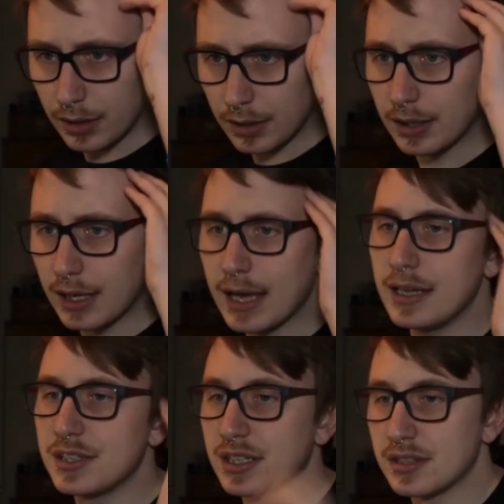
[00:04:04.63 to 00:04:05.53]
K
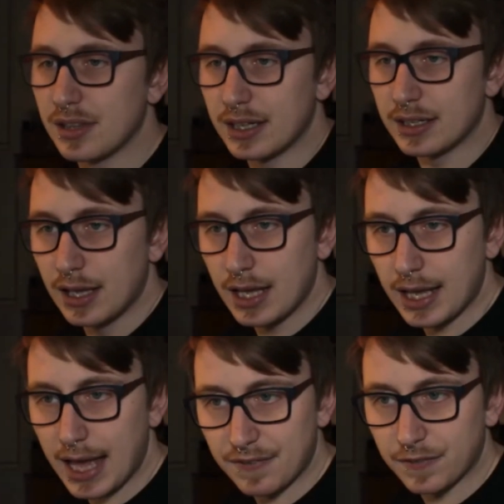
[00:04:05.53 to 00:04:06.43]
says that
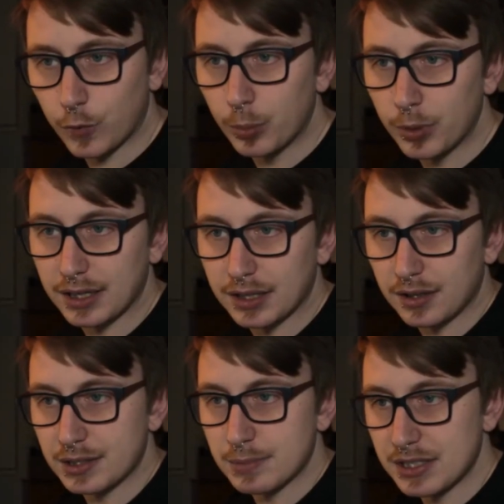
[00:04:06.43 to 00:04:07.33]
F formulated
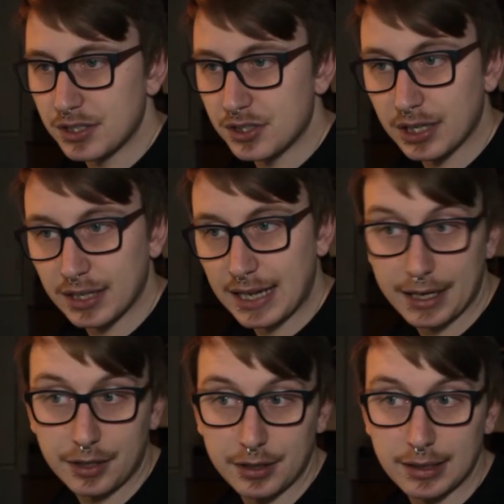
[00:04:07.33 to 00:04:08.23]
this message and that
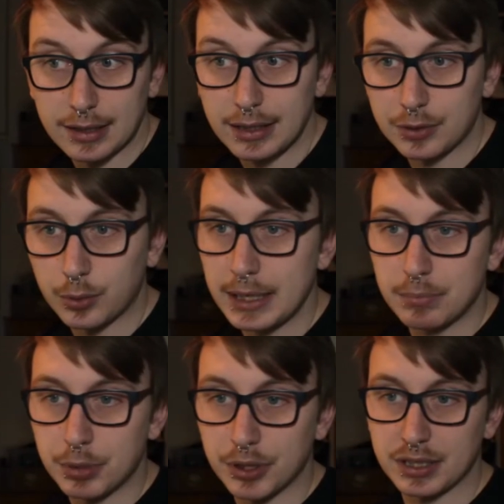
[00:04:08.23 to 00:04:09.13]
Hannah had little
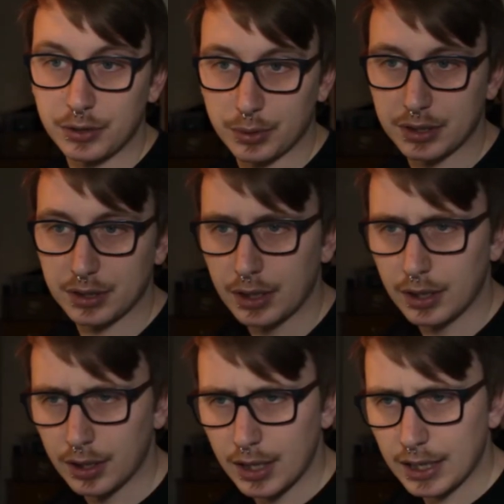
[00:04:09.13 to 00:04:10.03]
input into it.
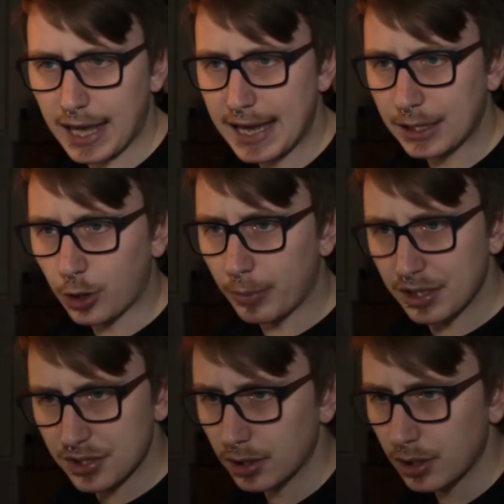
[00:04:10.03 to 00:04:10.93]
K
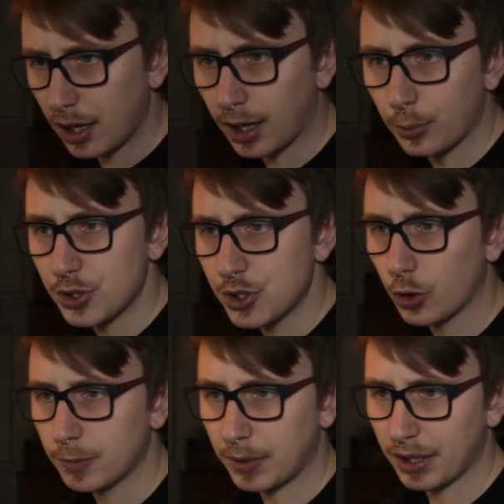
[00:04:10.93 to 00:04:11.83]
comments, I was
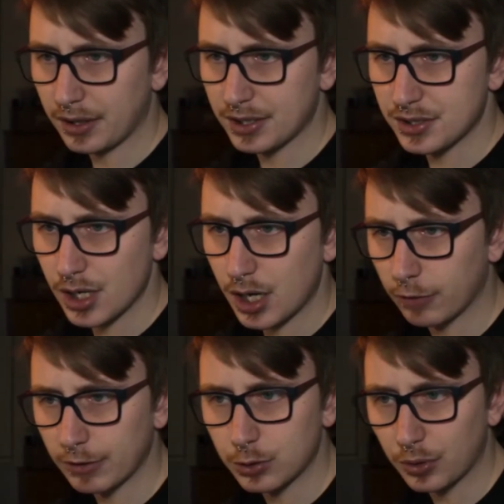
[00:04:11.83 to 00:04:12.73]
shocked by this. I
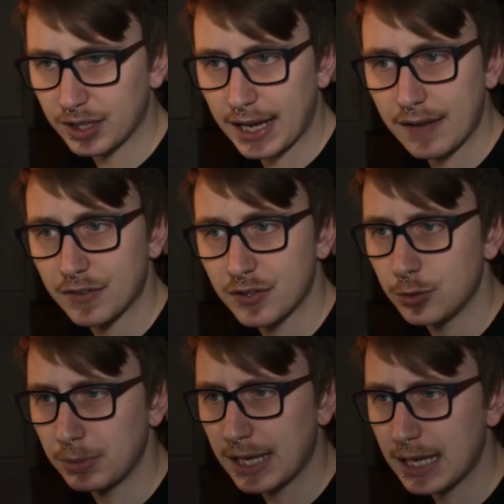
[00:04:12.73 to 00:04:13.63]
recall that F soon
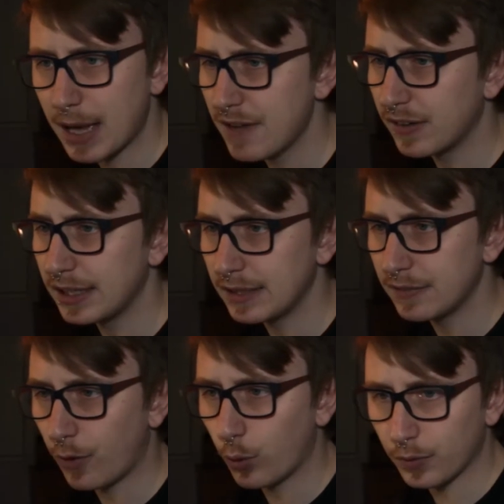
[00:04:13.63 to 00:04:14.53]
became heavily
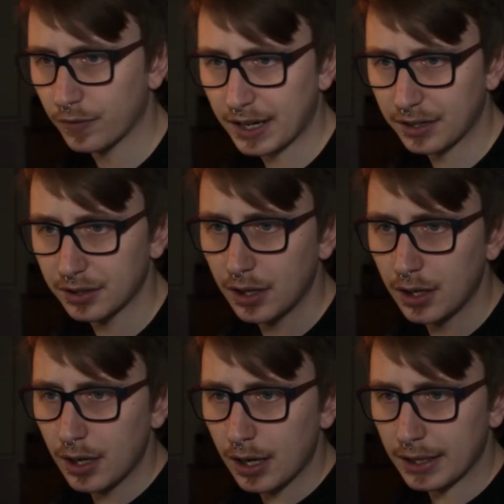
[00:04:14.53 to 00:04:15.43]
involved with Hannah
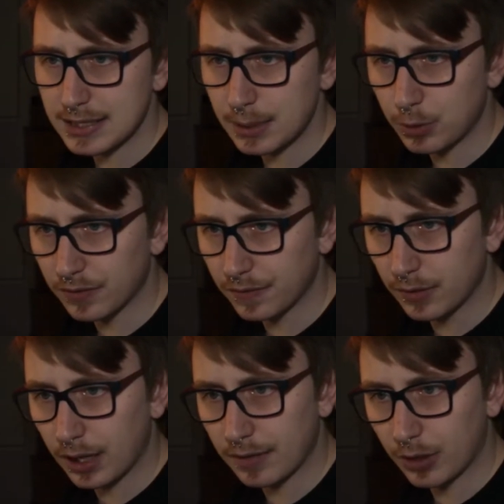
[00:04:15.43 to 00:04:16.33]
and seemed to
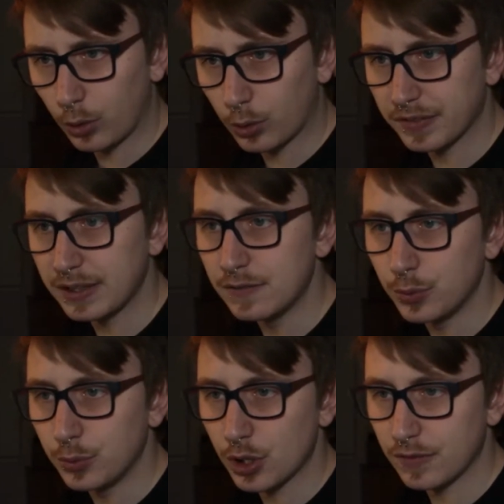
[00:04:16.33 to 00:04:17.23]
have a lot of
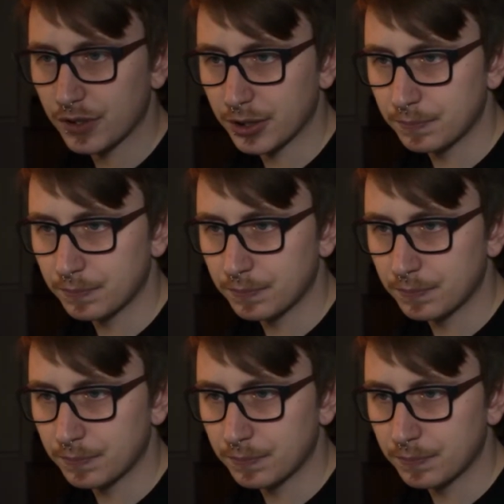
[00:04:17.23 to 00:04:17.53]
influence over her.